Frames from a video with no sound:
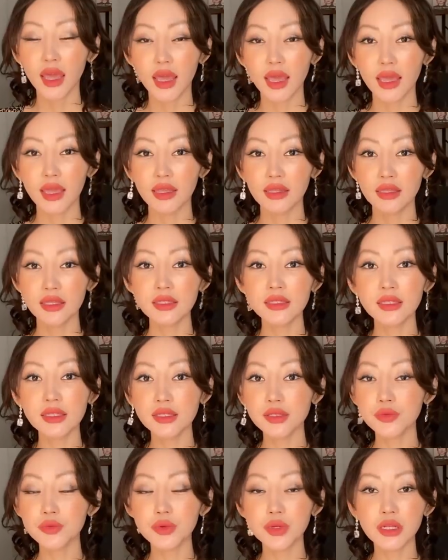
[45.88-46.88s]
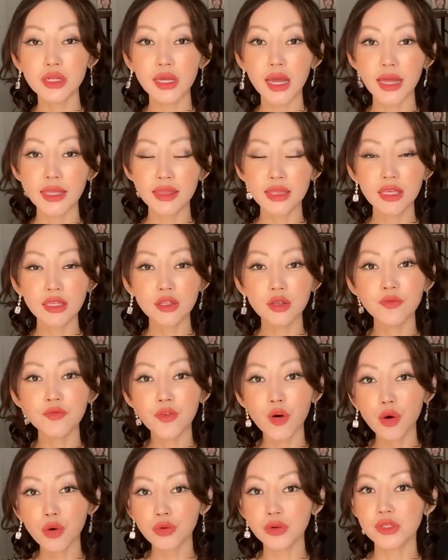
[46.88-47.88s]
And this is really, I think the
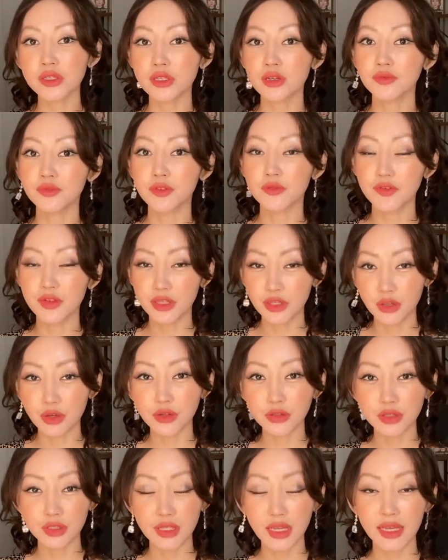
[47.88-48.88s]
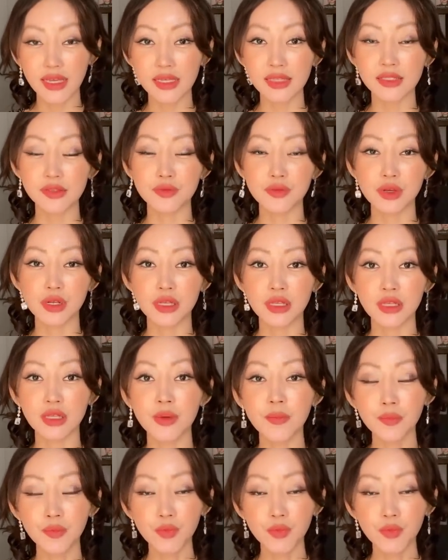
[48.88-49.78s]
focus of the video today is really